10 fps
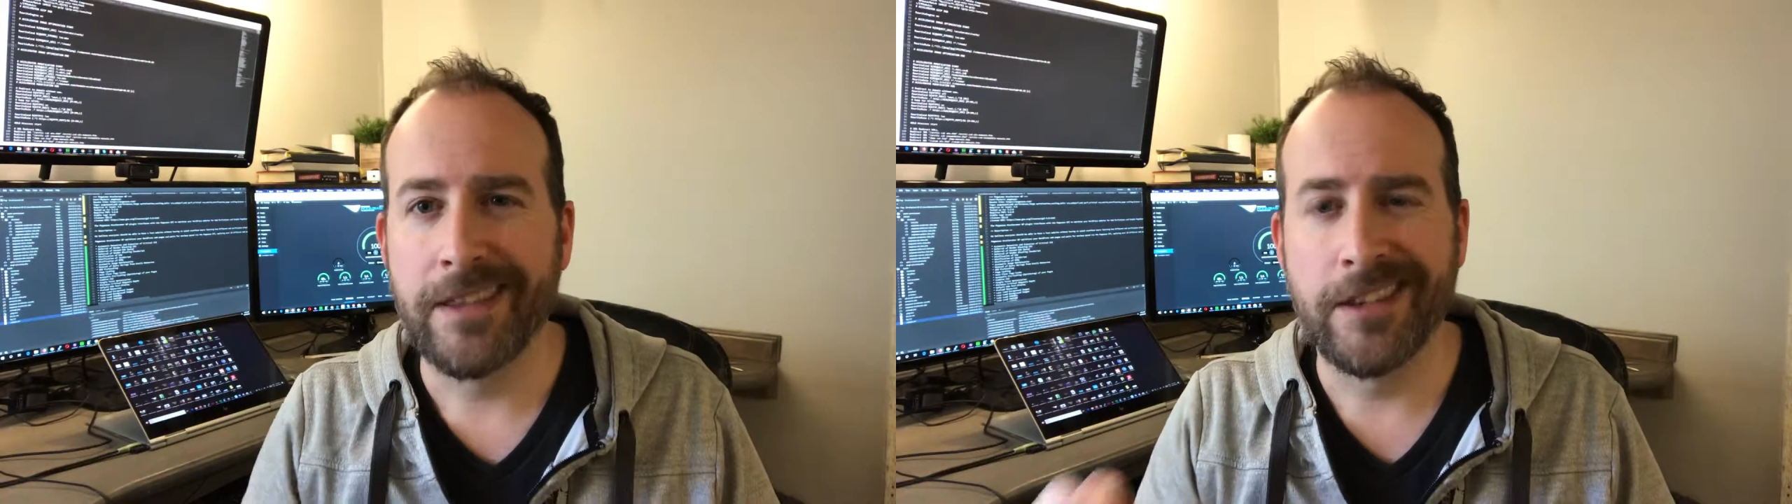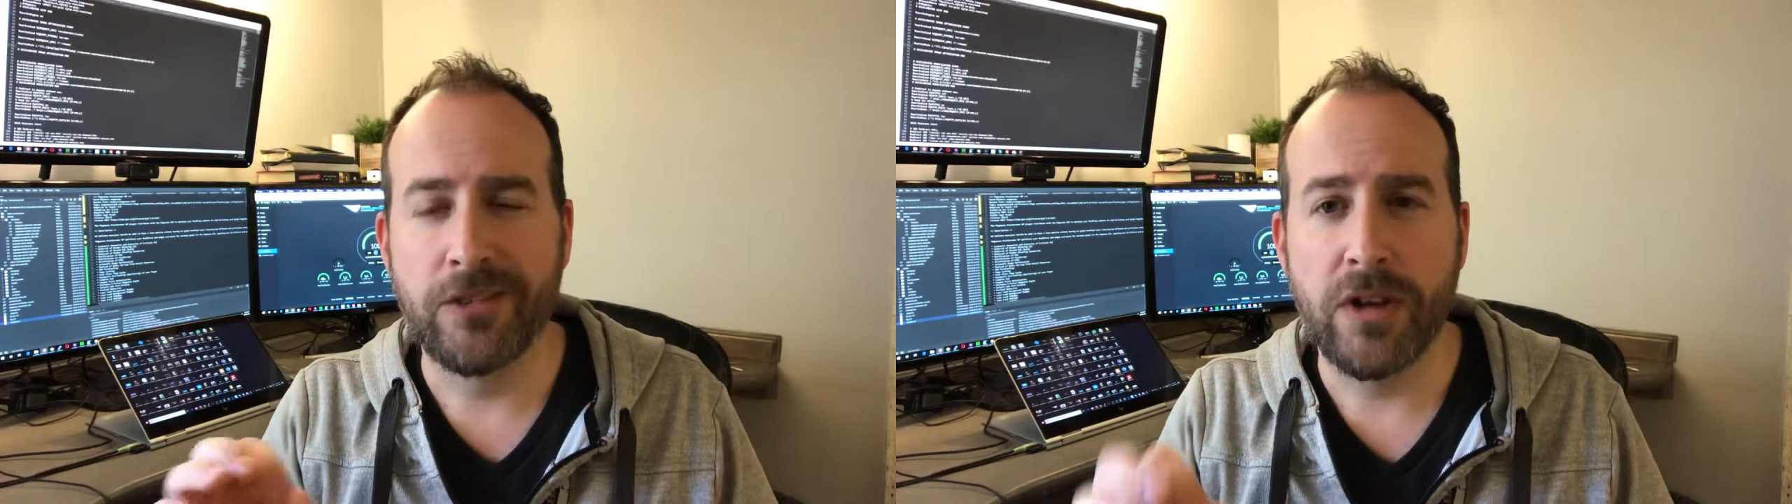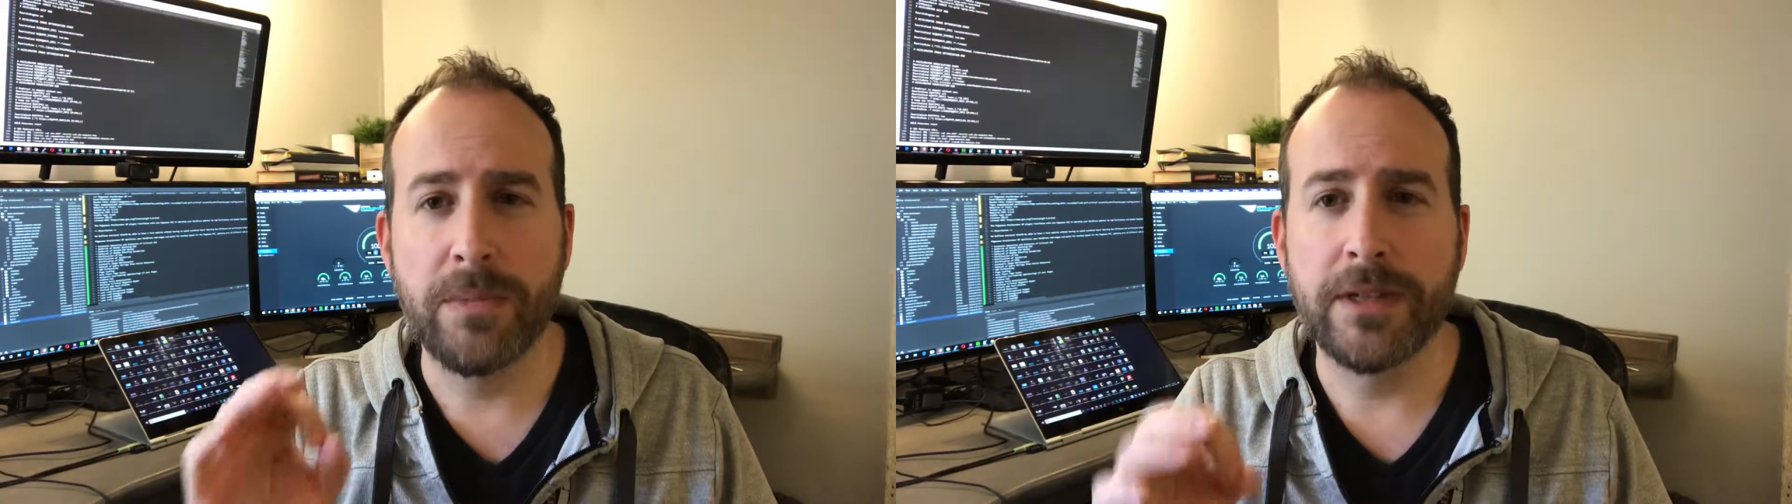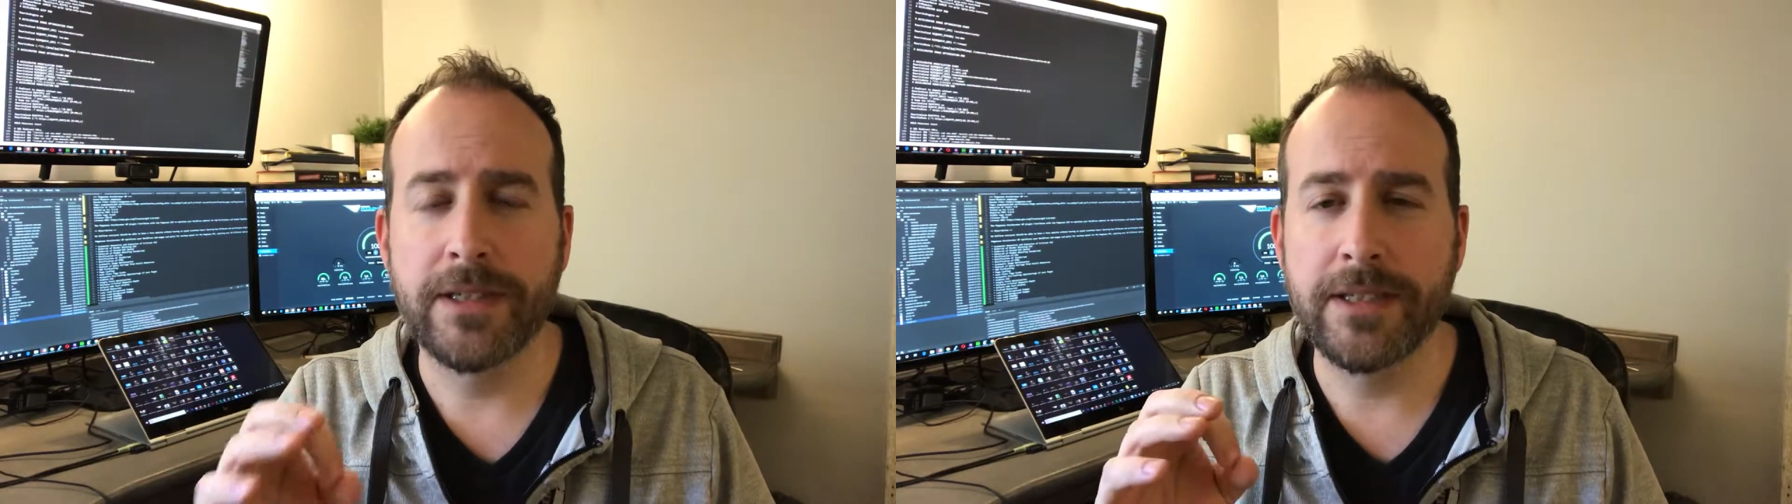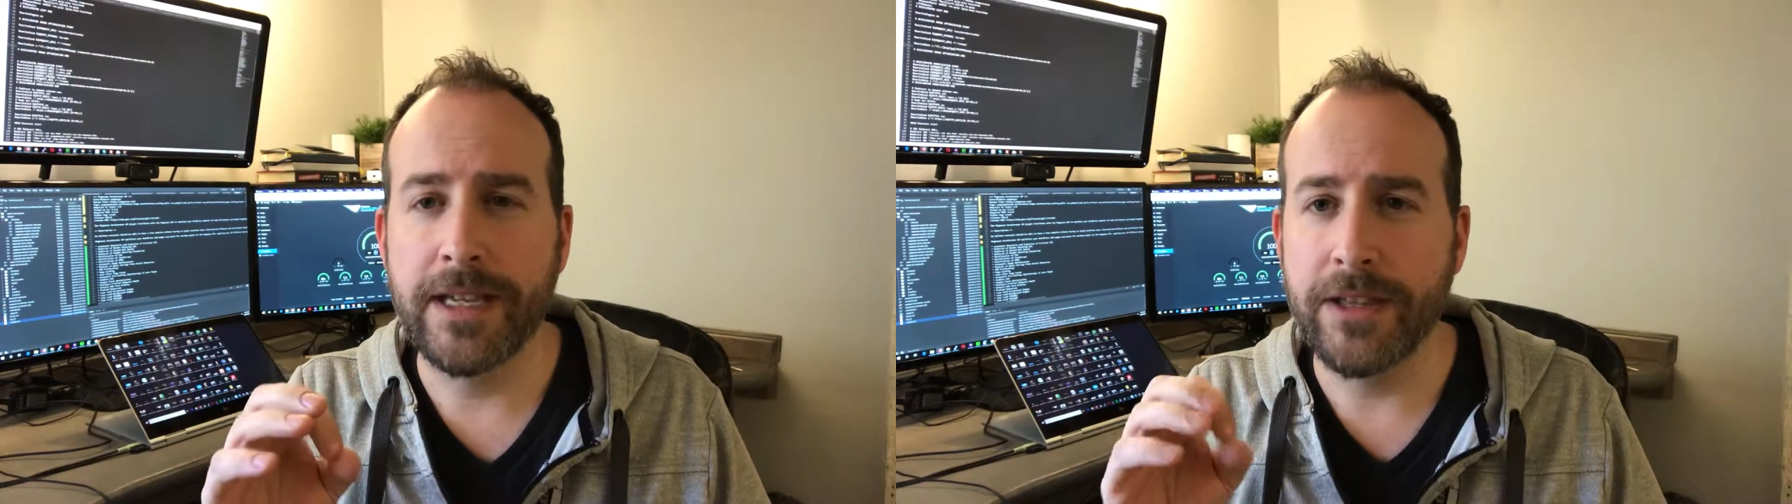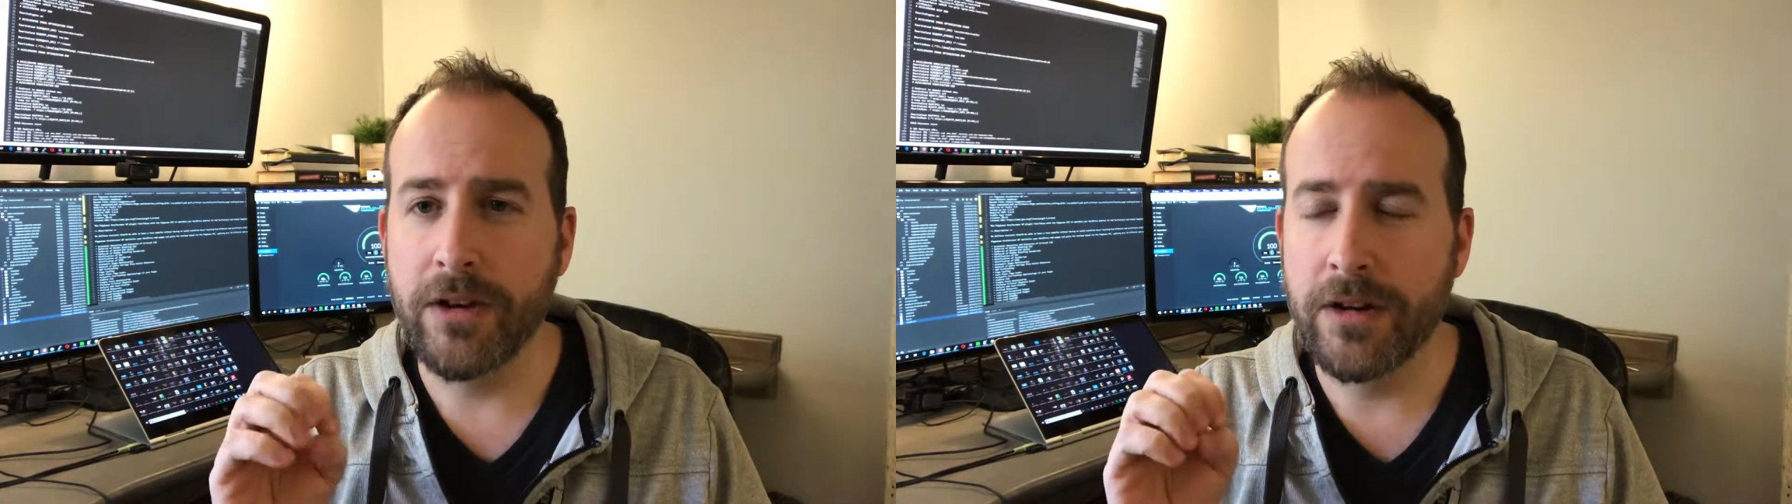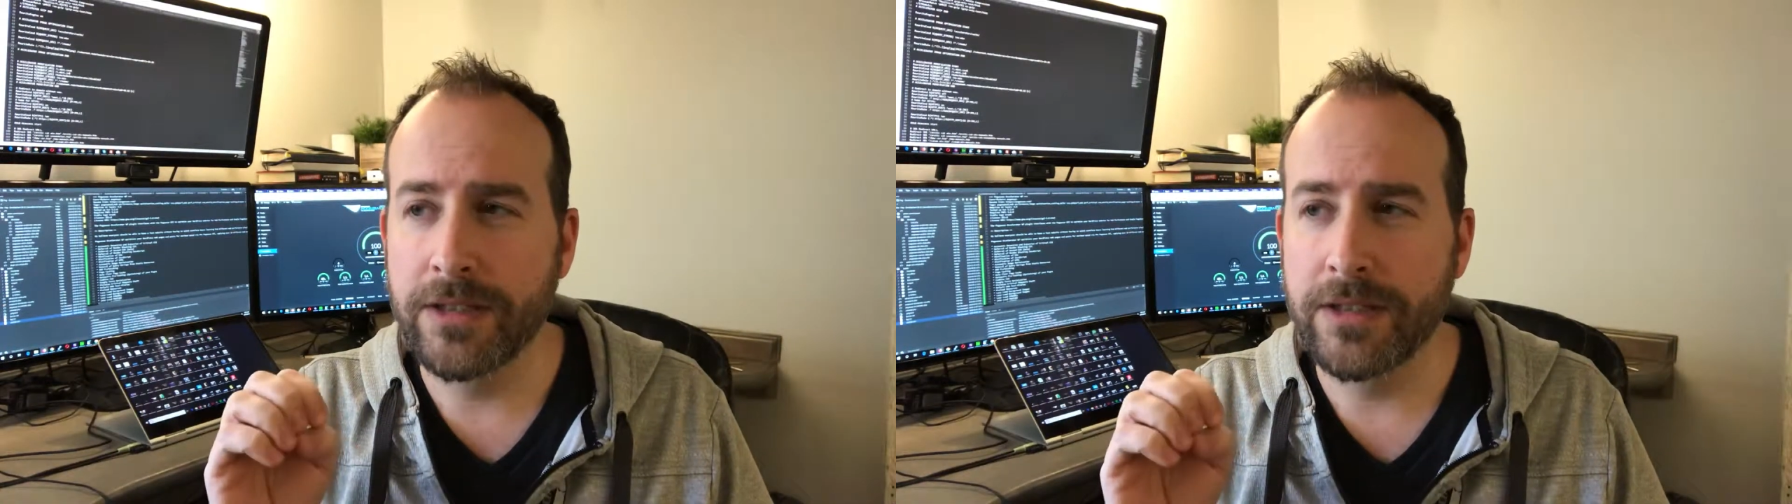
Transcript: The trouble is that there are